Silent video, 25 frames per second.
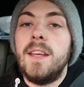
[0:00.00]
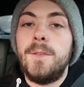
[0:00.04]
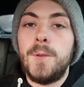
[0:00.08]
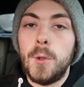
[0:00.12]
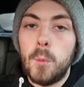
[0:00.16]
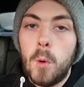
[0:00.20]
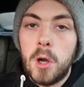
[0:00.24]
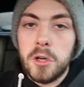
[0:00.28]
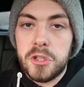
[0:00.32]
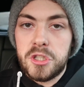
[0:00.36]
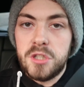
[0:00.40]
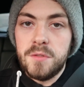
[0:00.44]
If
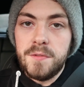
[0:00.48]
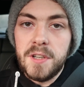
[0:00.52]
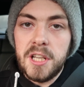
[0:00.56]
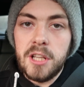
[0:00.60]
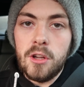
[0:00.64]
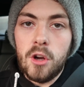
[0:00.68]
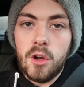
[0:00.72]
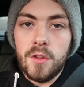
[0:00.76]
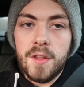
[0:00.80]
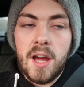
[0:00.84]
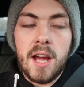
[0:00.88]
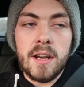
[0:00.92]
you watched the
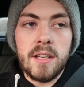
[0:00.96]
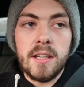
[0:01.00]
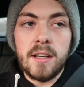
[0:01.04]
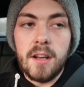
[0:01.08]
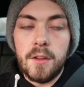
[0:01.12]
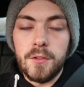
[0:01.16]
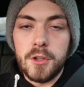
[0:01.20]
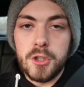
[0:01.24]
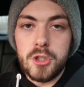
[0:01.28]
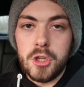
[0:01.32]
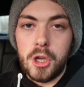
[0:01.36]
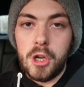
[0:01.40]
video that I did
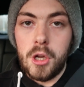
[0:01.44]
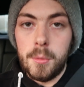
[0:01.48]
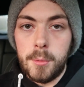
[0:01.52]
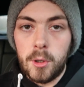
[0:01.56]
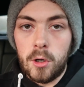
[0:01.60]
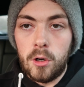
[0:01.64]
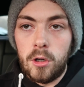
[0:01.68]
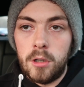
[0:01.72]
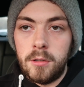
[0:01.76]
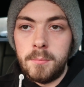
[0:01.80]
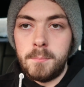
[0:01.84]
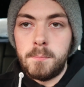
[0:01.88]
on the
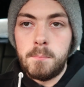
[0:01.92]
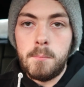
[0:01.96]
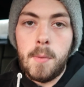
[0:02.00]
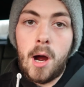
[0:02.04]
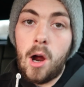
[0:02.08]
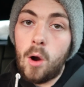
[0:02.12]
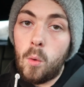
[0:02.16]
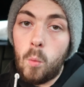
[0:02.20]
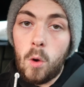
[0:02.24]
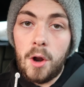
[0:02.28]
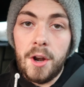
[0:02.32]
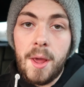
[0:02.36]
Turbo
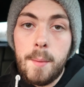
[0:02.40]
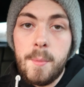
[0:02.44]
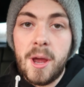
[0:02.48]
Mark 1